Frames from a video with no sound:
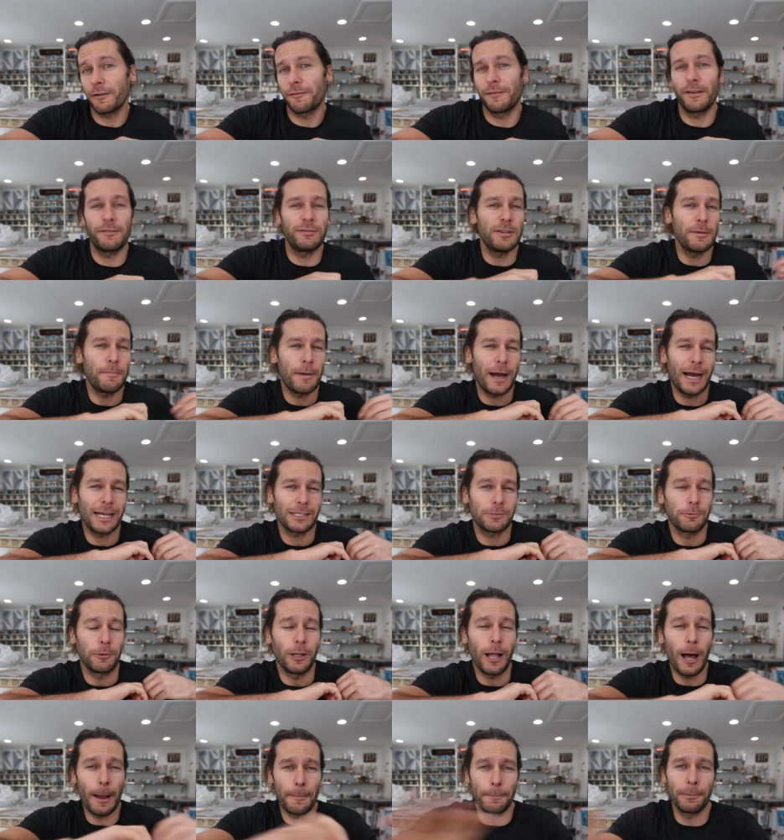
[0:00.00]
or 50 pots
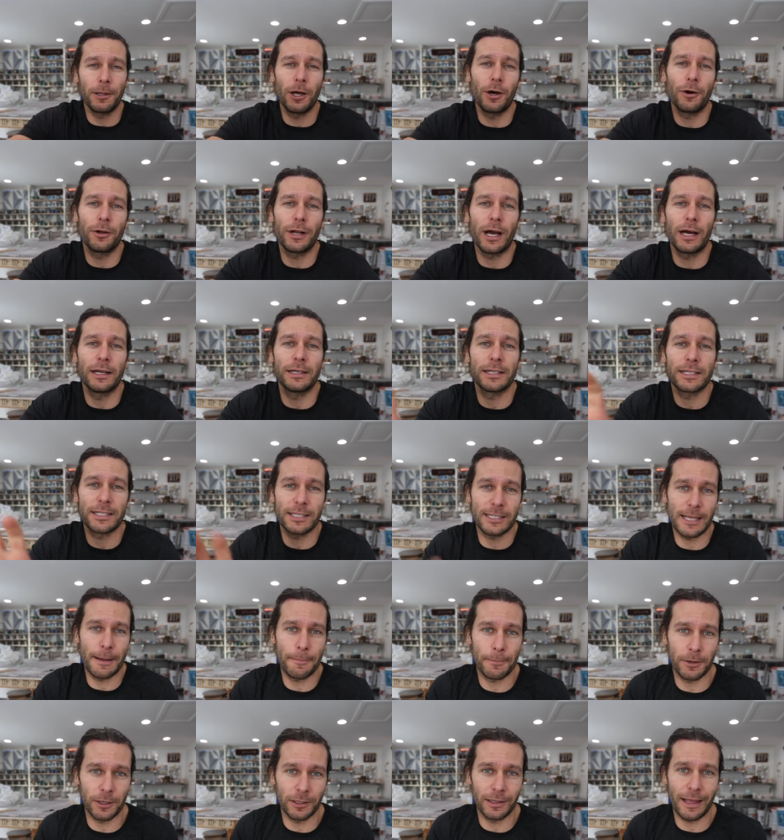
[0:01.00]
we'll upload on
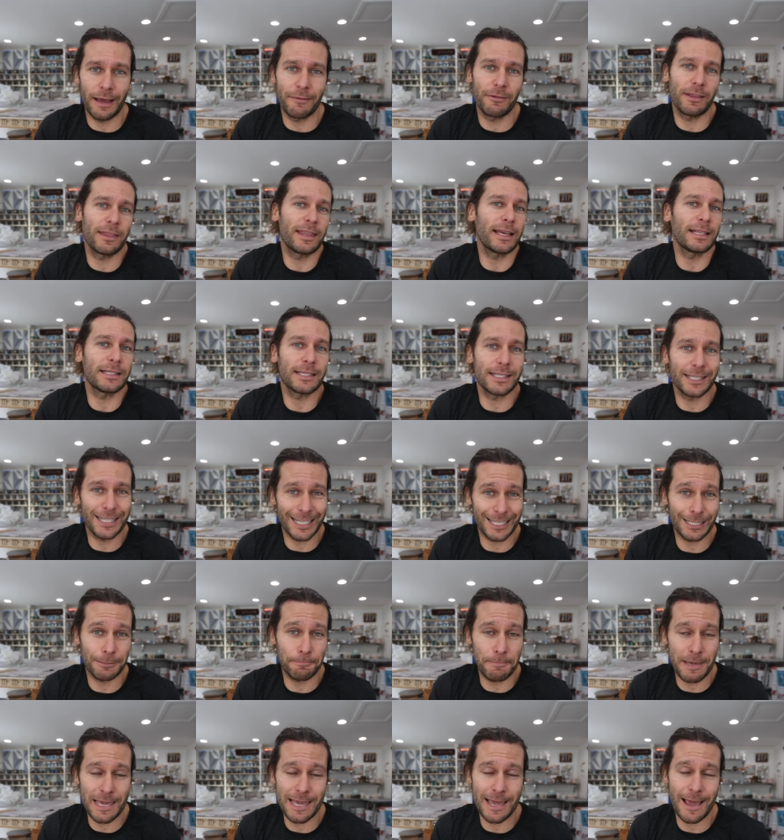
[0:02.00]
December 11th at
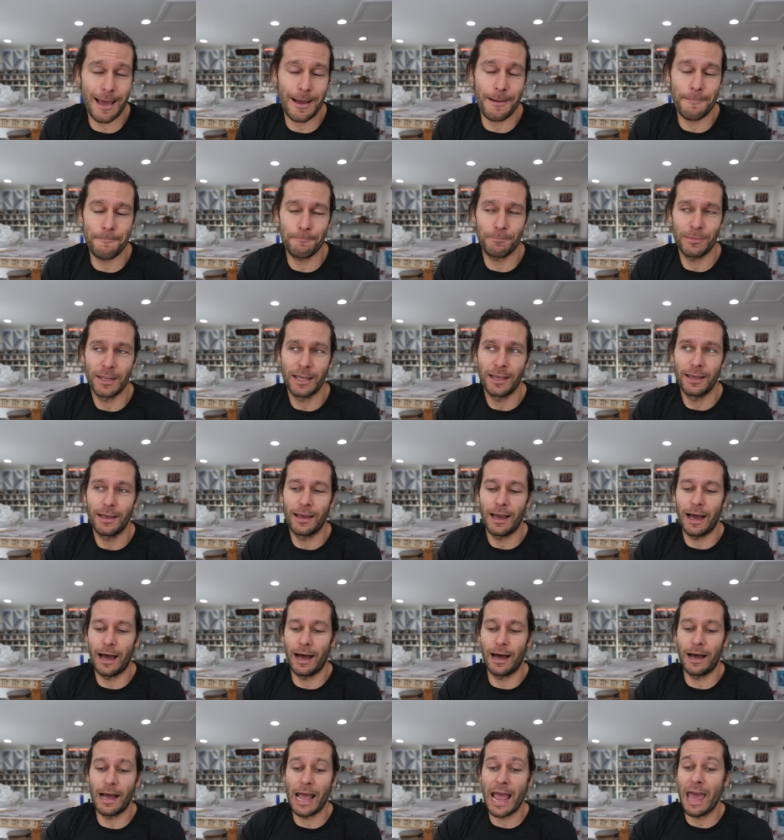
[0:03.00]
6 p.m.
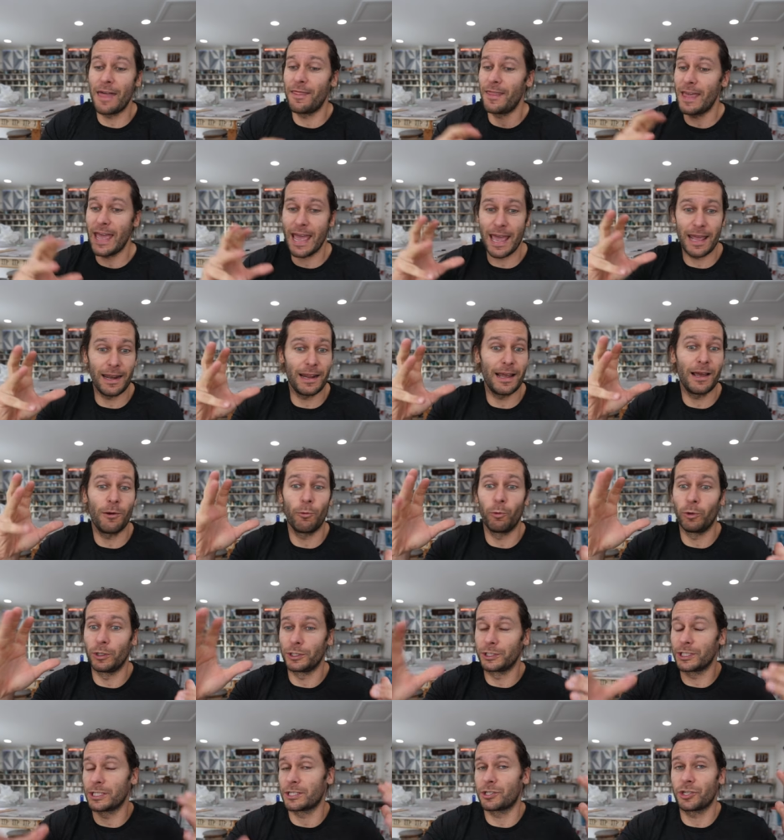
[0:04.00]
Uh, and then
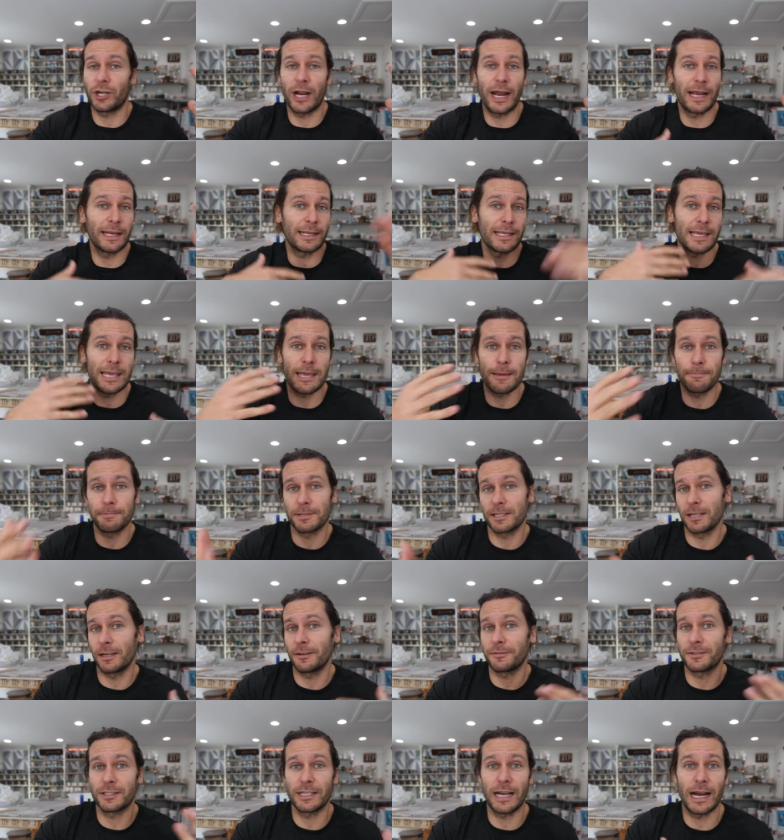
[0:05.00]
we'll just try and keep
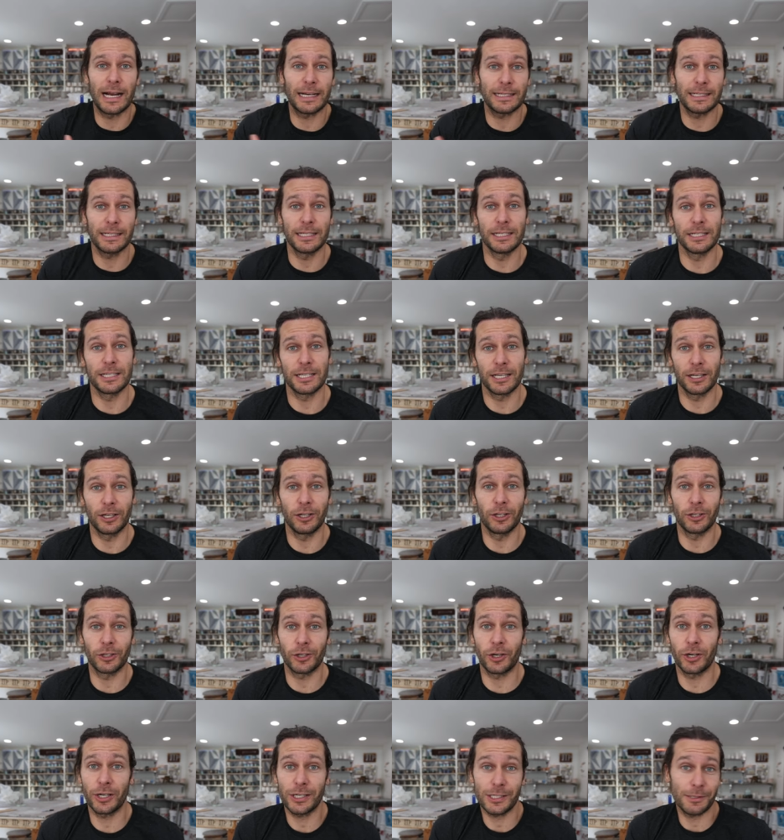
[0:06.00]
stuff stocked until
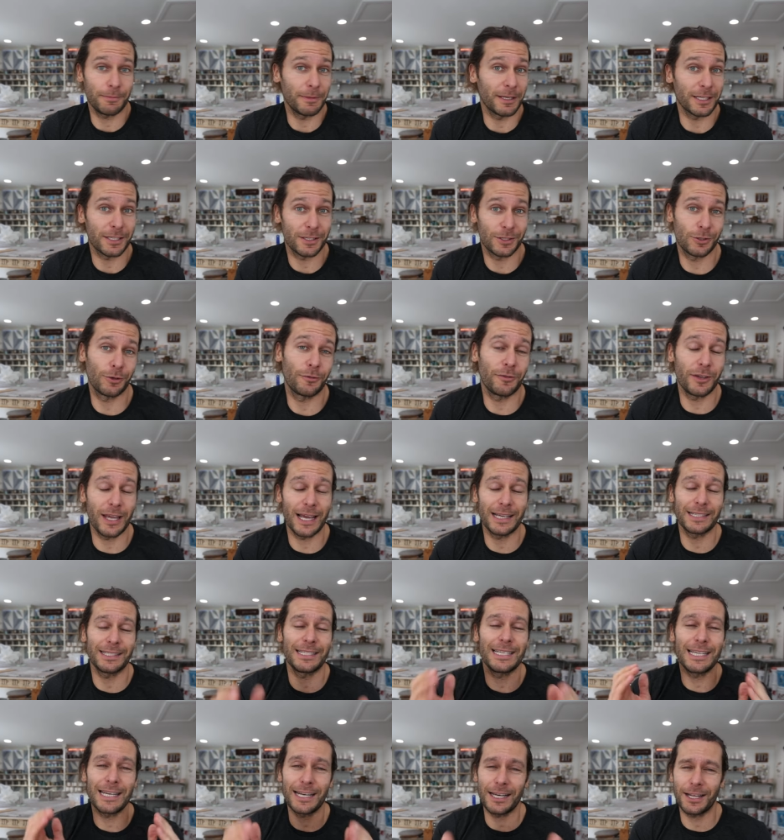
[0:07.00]
Christmas. So if you
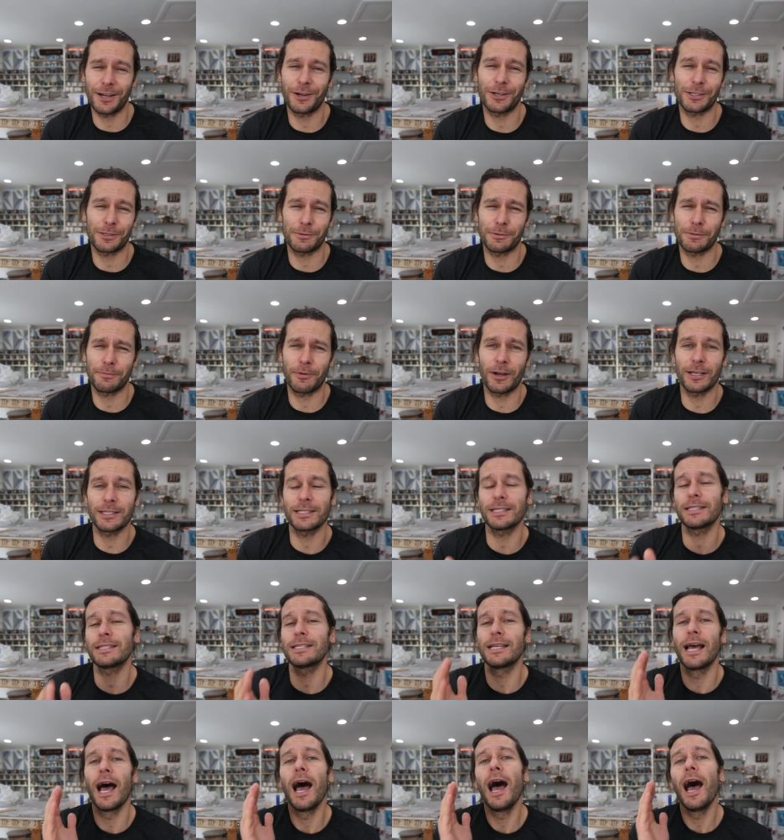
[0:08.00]
guys need any Christmas
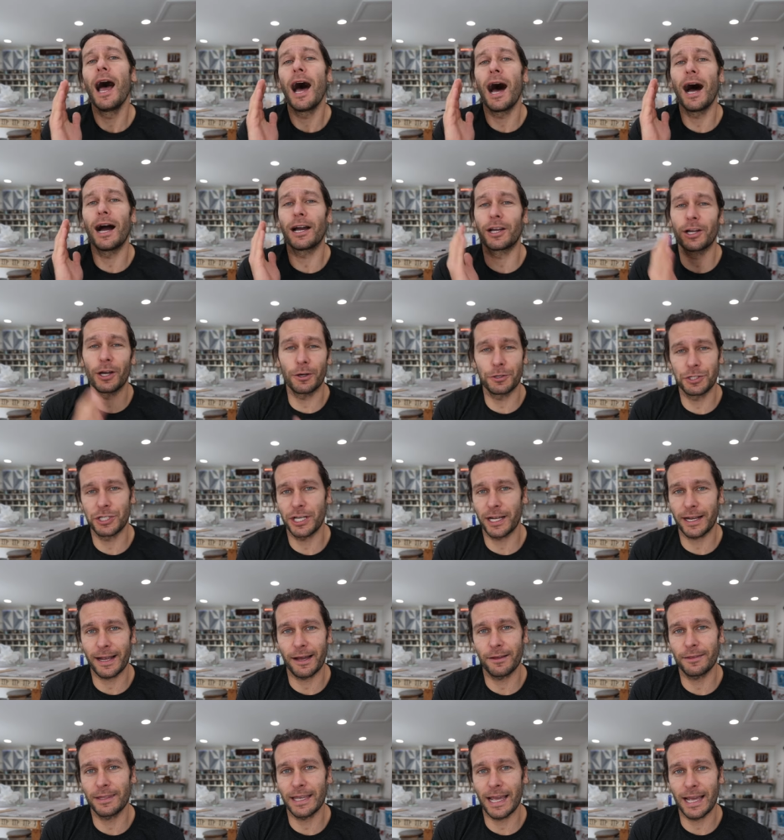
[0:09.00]
presents, uh, go
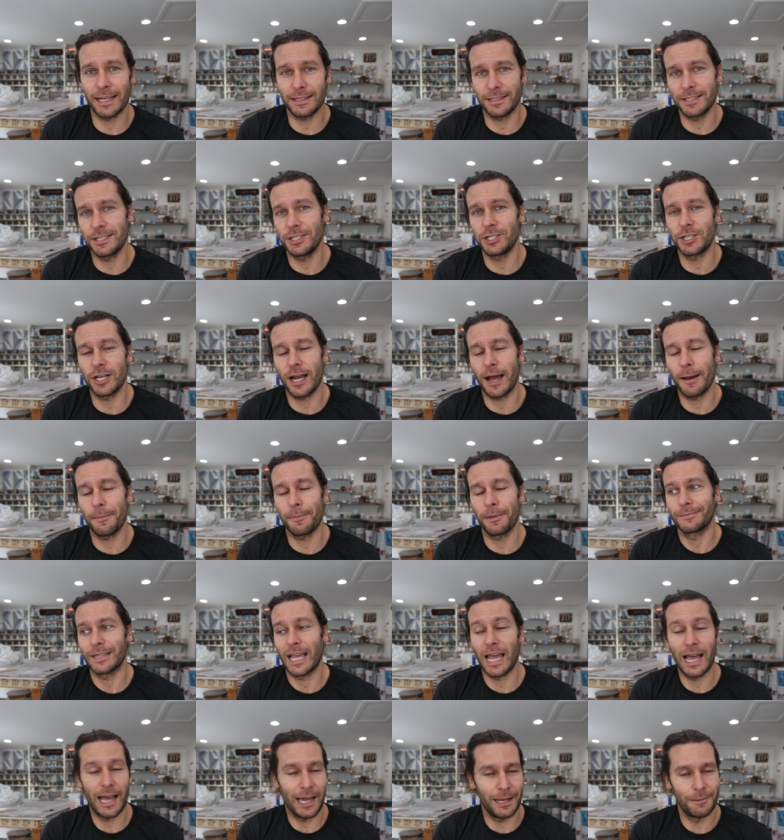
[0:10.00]
check out the Etsy
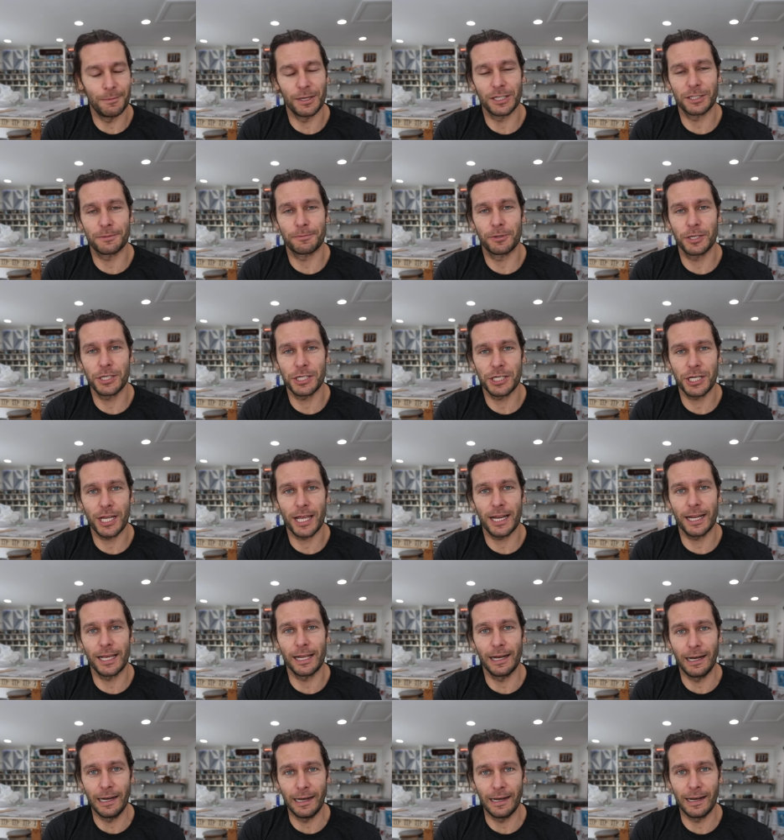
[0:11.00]
shop. I'd much appreciate
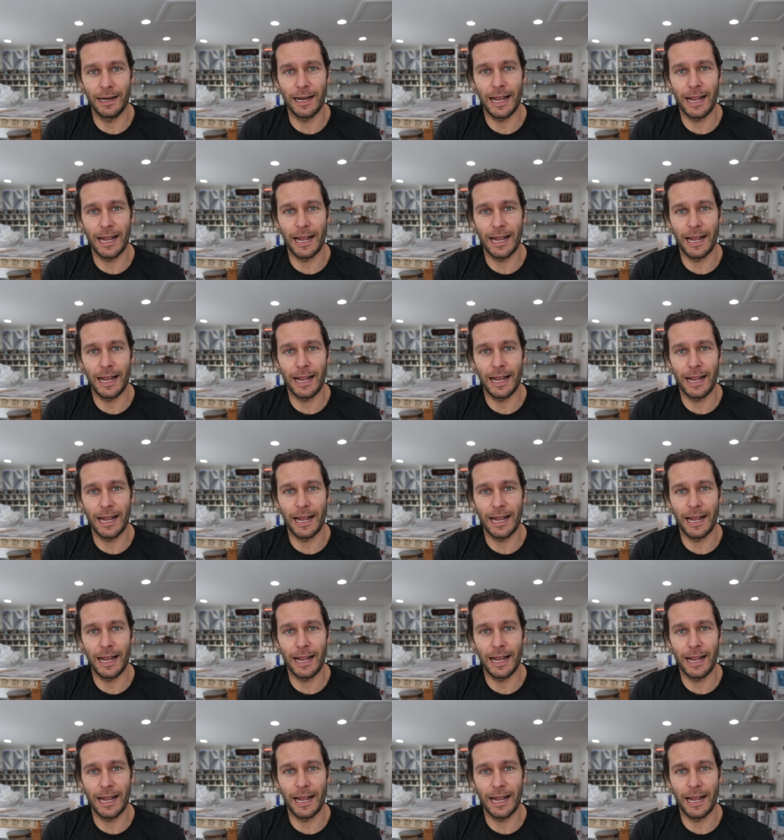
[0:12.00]
it.